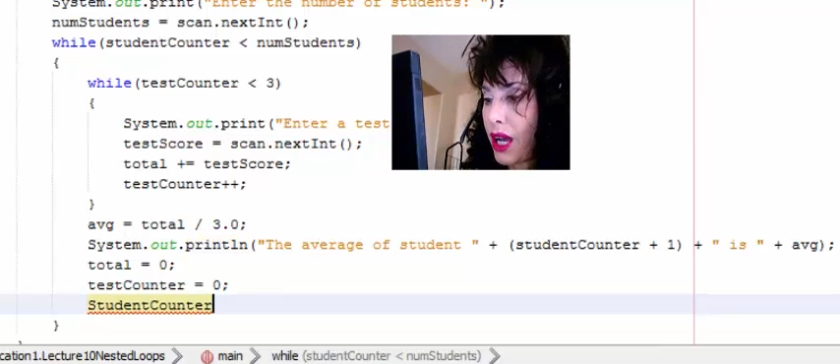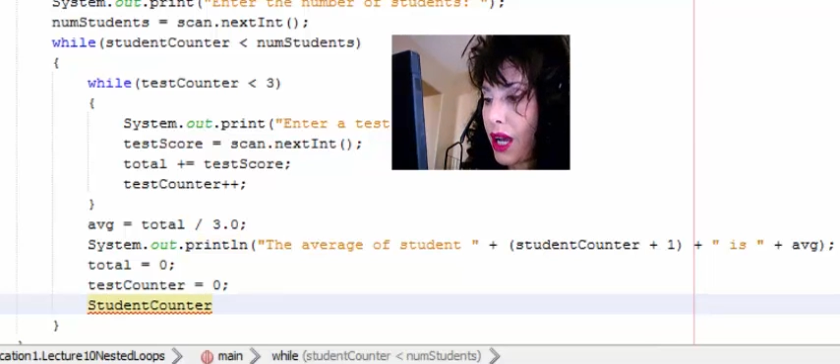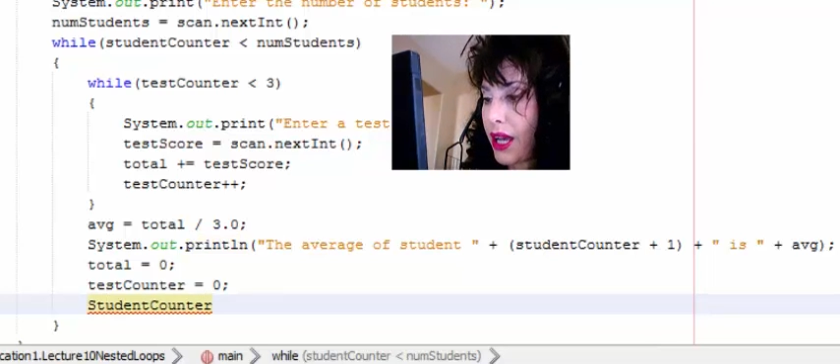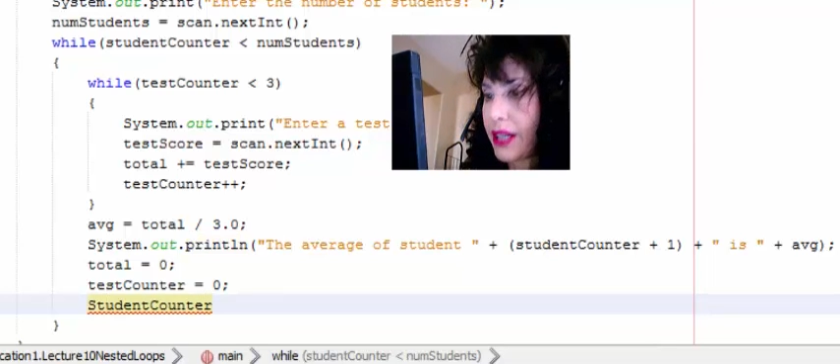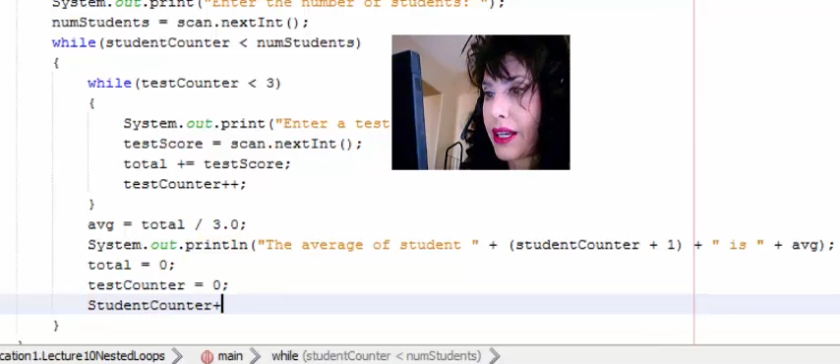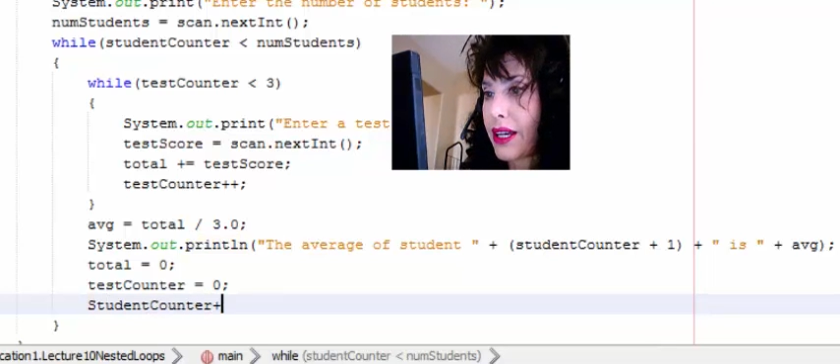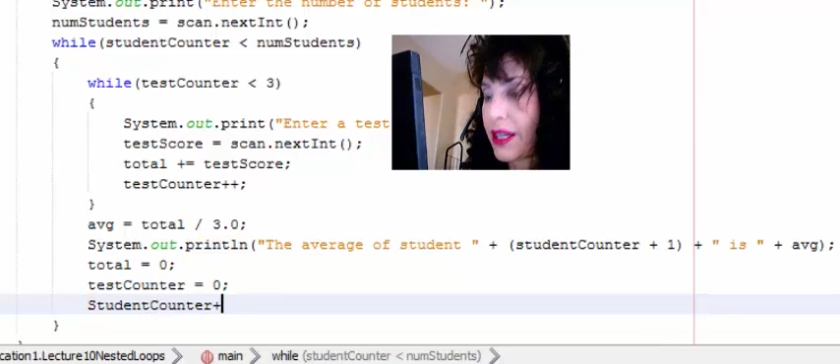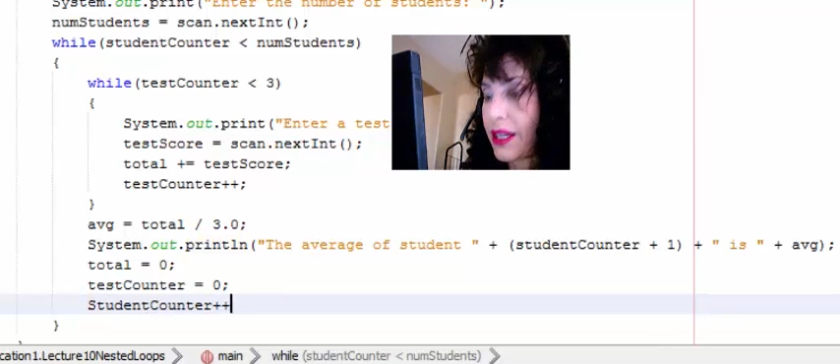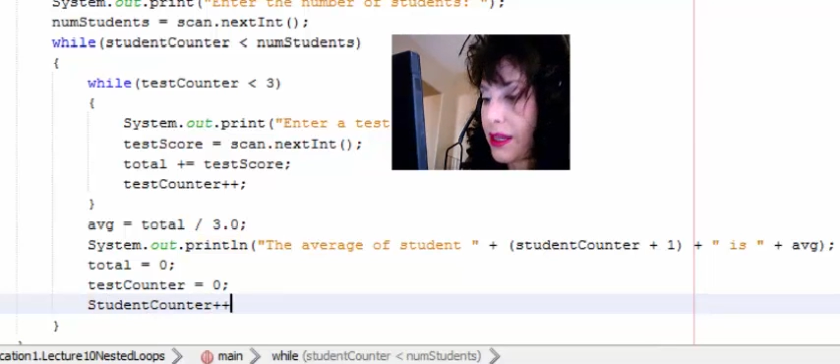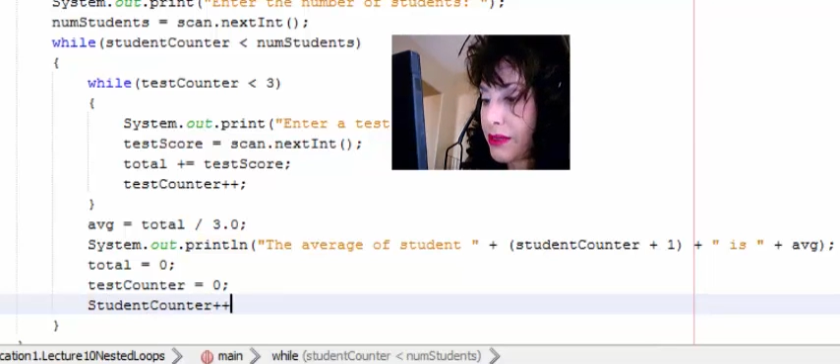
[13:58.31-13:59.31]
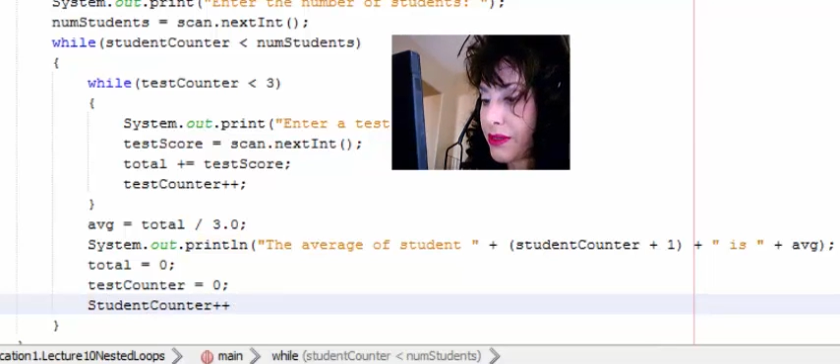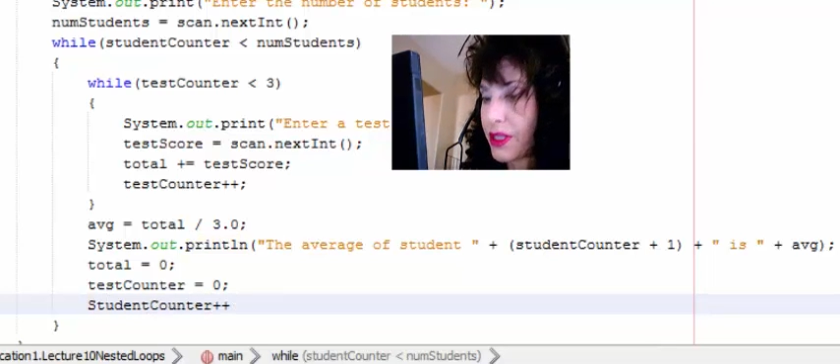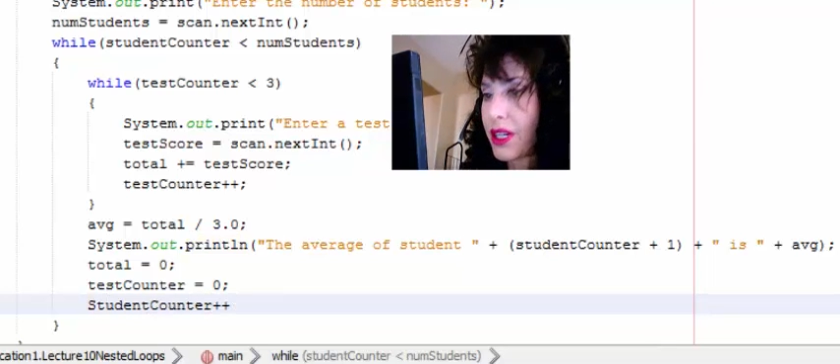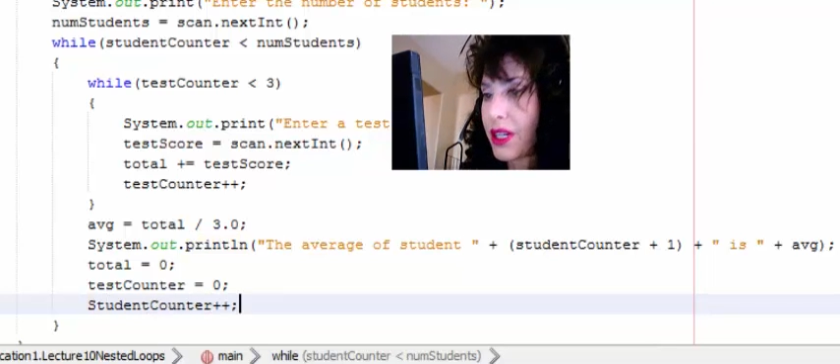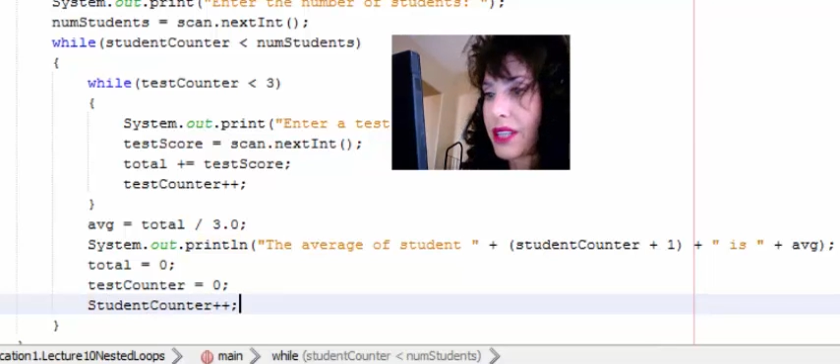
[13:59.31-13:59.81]
and I
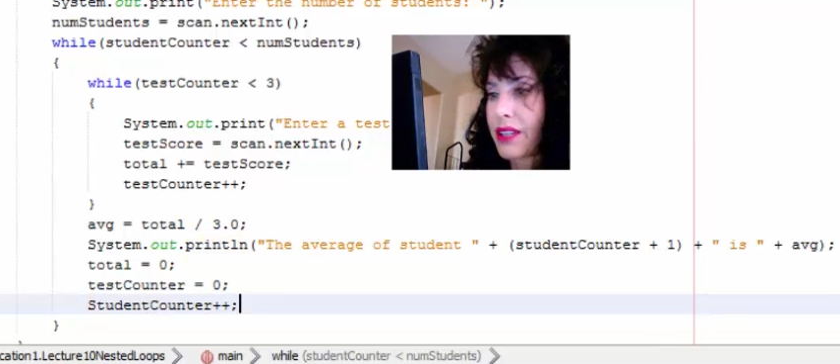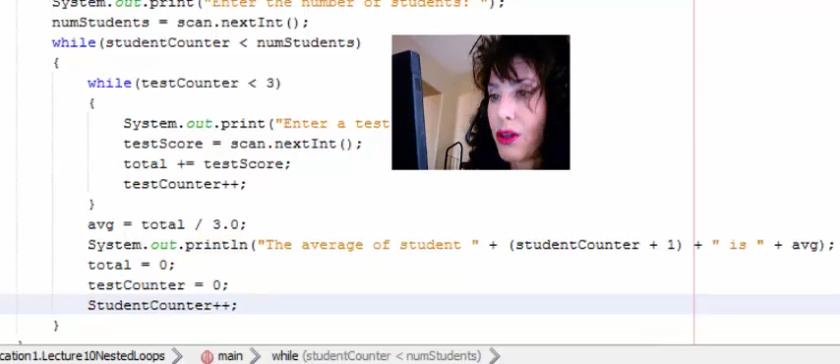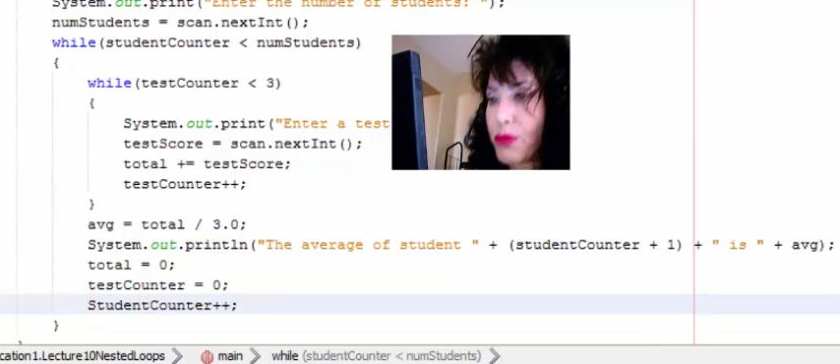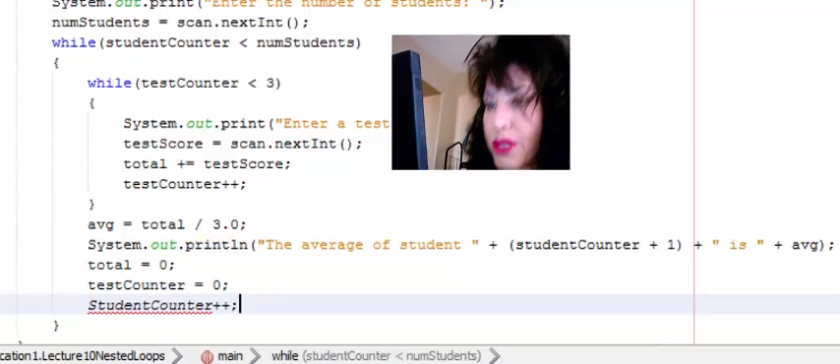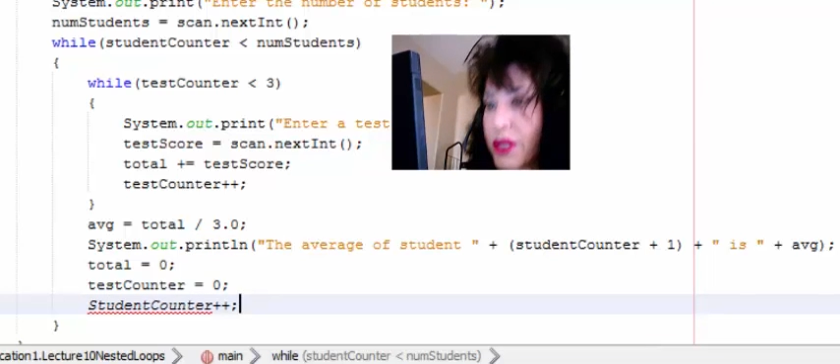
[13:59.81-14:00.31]
forgot that